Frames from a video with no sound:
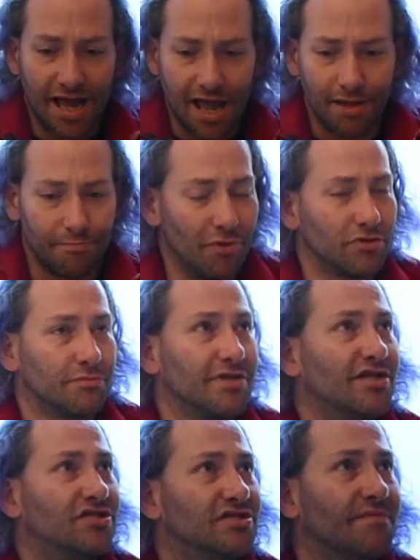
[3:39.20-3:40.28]
and build a
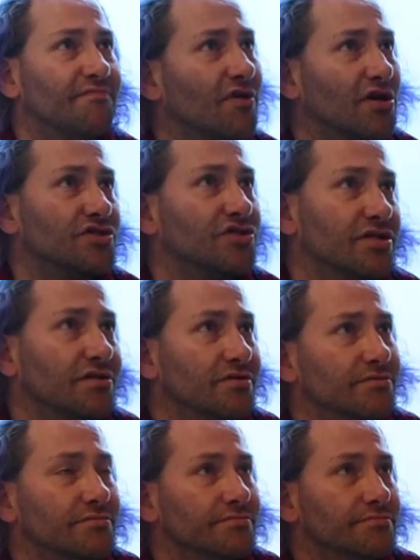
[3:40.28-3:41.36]
relationship first.
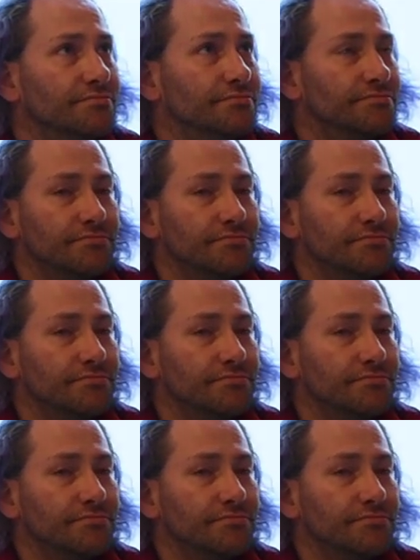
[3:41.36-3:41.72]
Gotcha. Mm -hmm.